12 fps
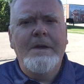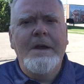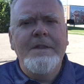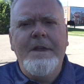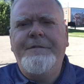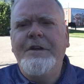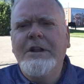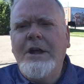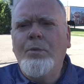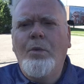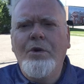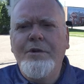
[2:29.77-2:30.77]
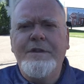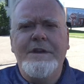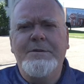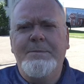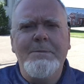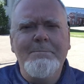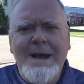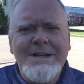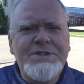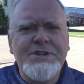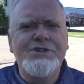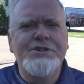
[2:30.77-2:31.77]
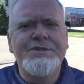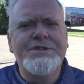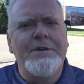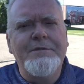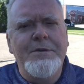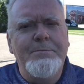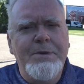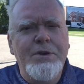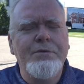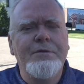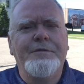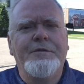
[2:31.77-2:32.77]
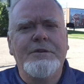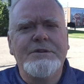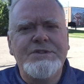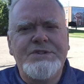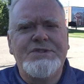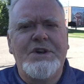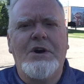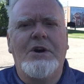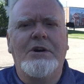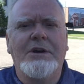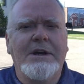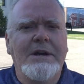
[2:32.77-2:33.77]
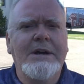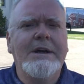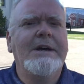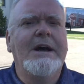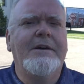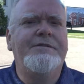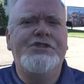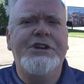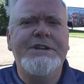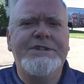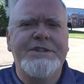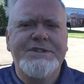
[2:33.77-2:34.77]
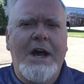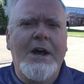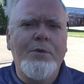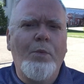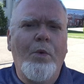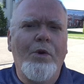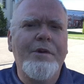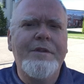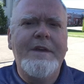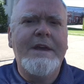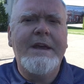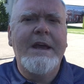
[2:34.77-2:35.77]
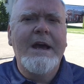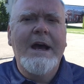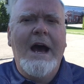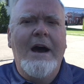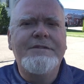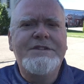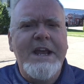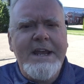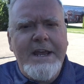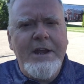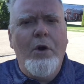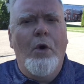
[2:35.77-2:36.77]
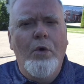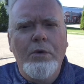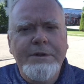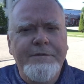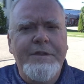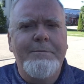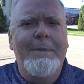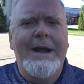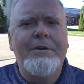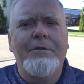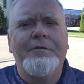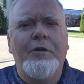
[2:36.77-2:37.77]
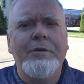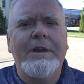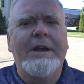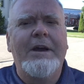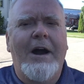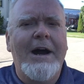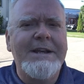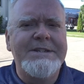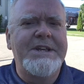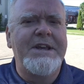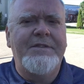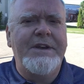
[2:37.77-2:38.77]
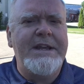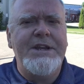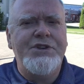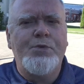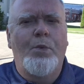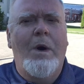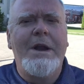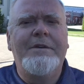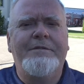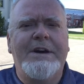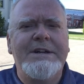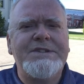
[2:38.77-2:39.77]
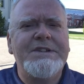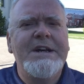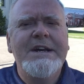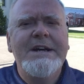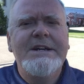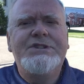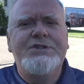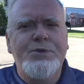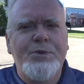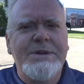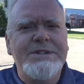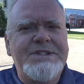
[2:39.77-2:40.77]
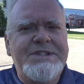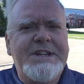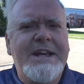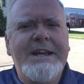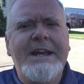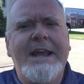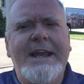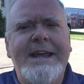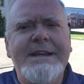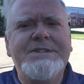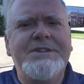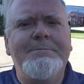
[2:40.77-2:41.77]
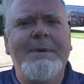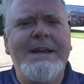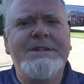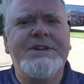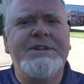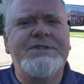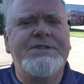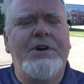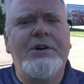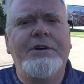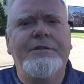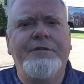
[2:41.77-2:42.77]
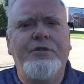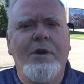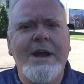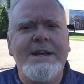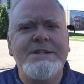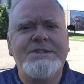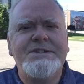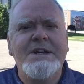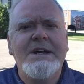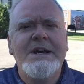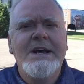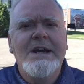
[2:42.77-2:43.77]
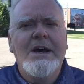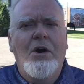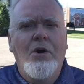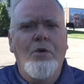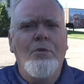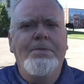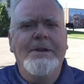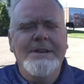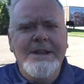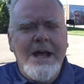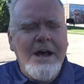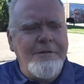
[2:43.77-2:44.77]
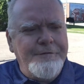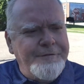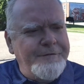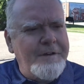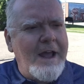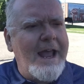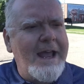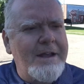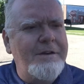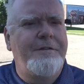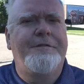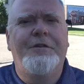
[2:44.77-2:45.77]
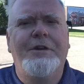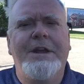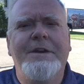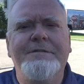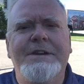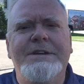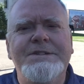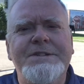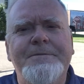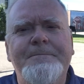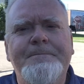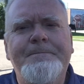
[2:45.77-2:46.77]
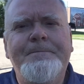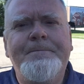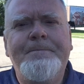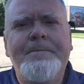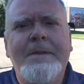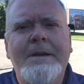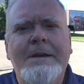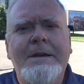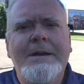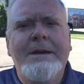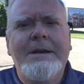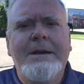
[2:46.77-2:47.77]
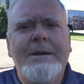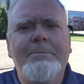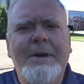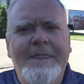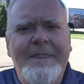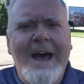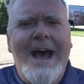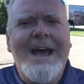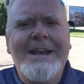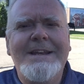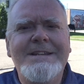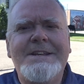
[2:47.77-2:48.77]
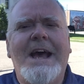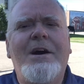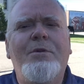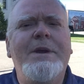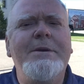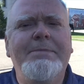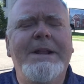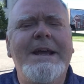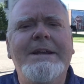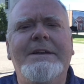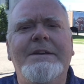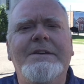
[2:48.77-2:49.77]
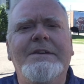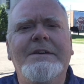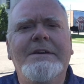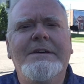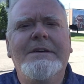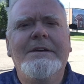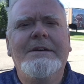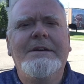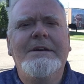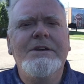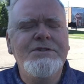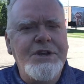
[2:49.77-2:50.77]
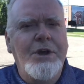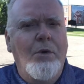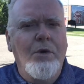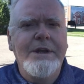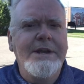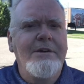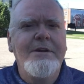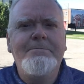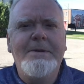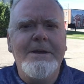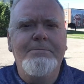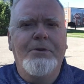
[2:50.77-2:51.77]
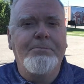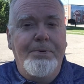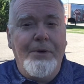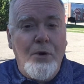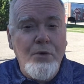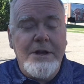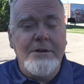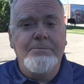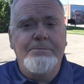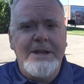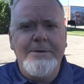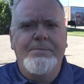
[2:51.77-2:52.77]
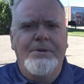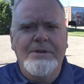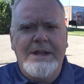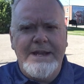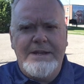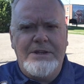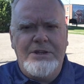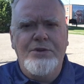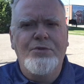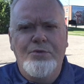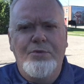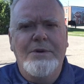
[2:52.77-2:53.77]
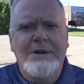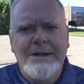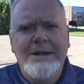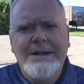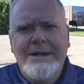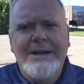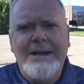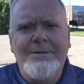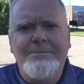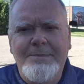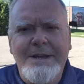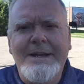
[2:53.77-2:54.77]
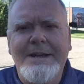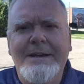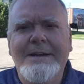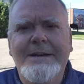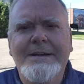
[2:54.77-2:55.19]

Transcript: They feel unworthy to be messengers of the beautiful song of Jesus, unworthy of taking hold of the microphone that God has given each one of us to sing His amazing song of grace, hope, love, and forgiveness. But that is how He planned it, using ordinary people, broken people like you and me.